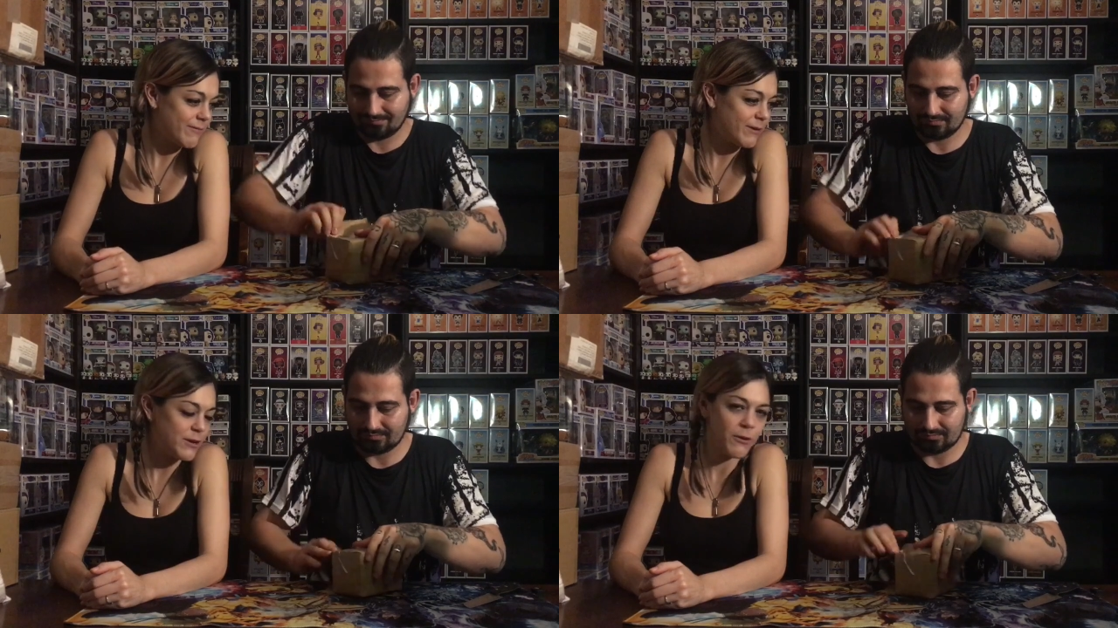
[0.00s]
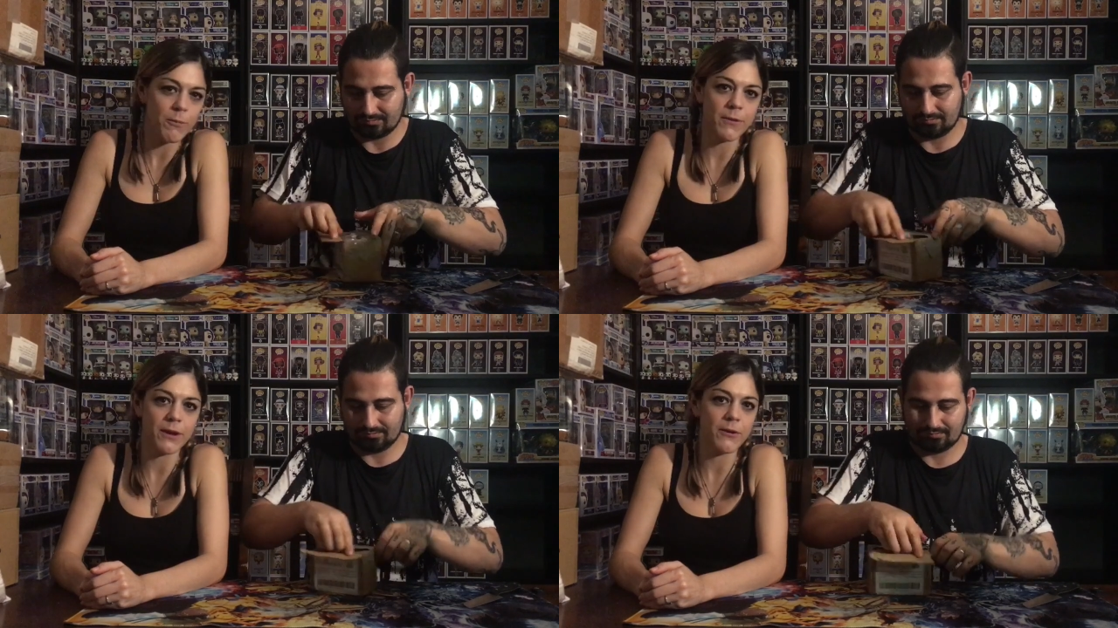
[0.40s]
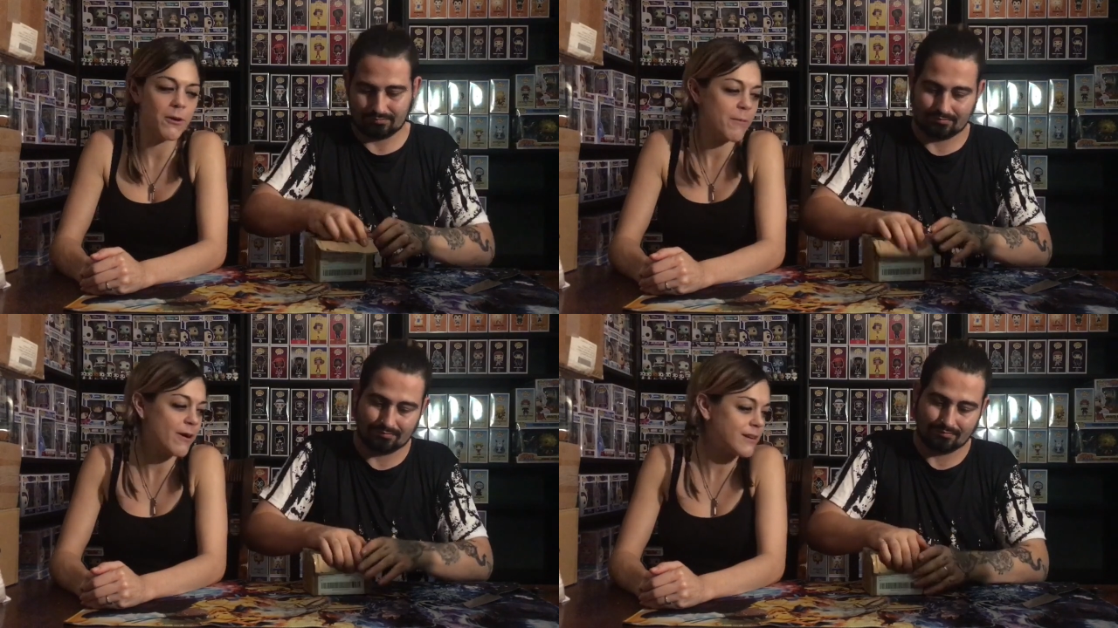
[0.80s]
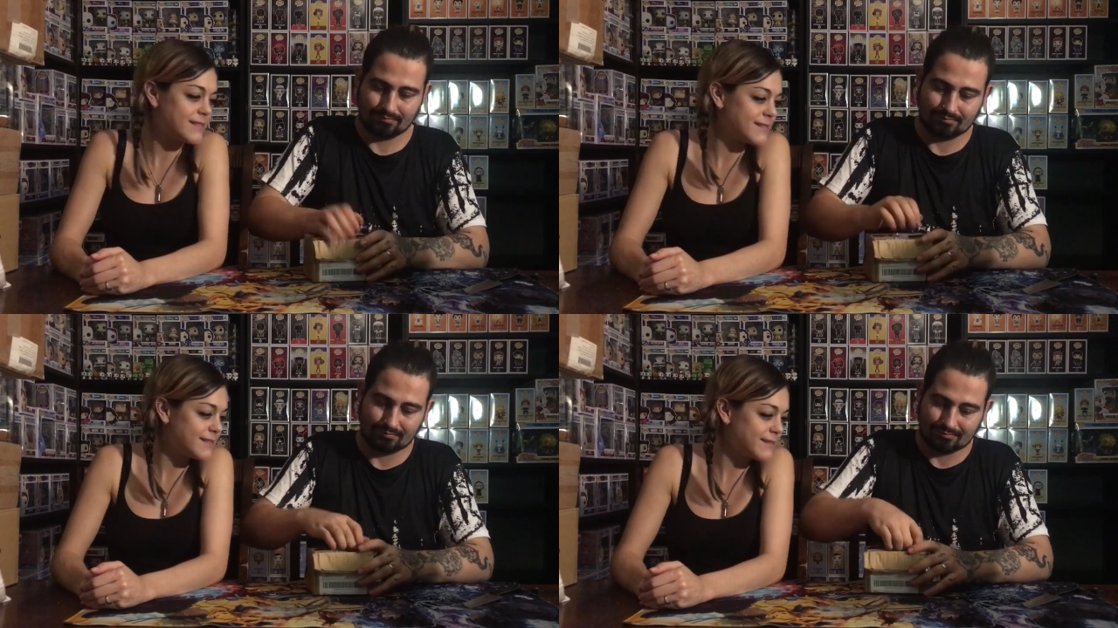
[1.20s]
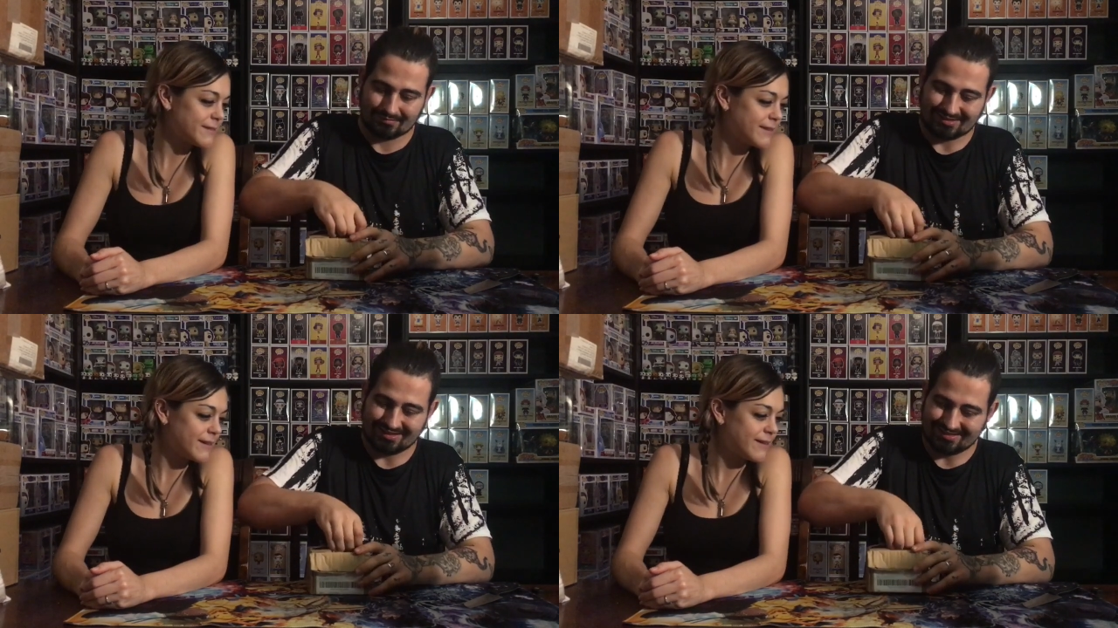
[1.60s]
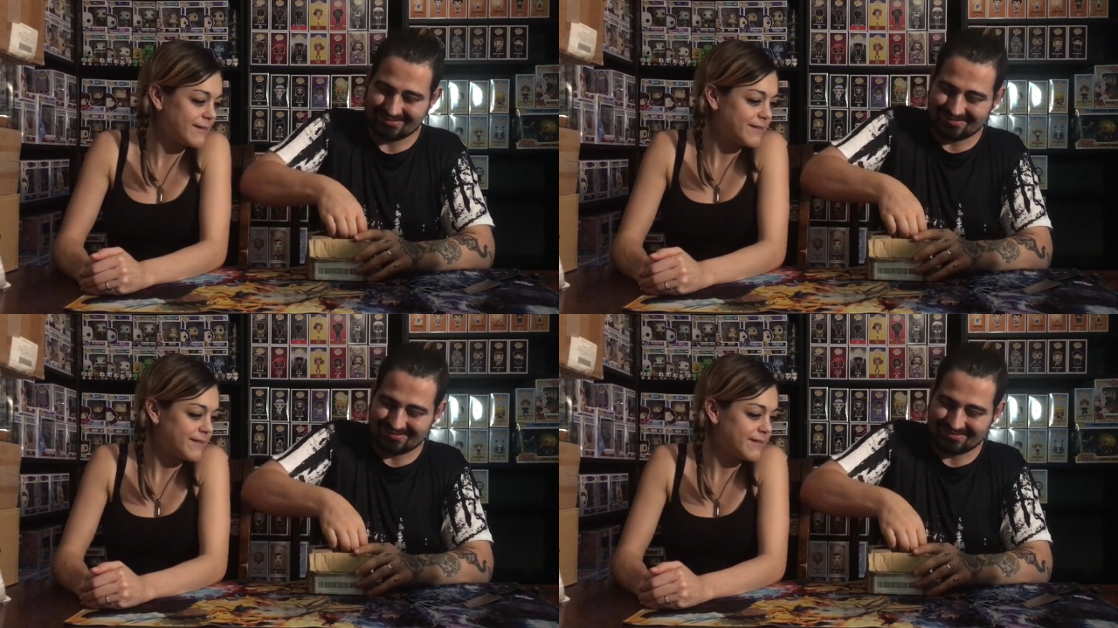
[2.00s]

Speaker 1: When you're opening your boxes. Yeah.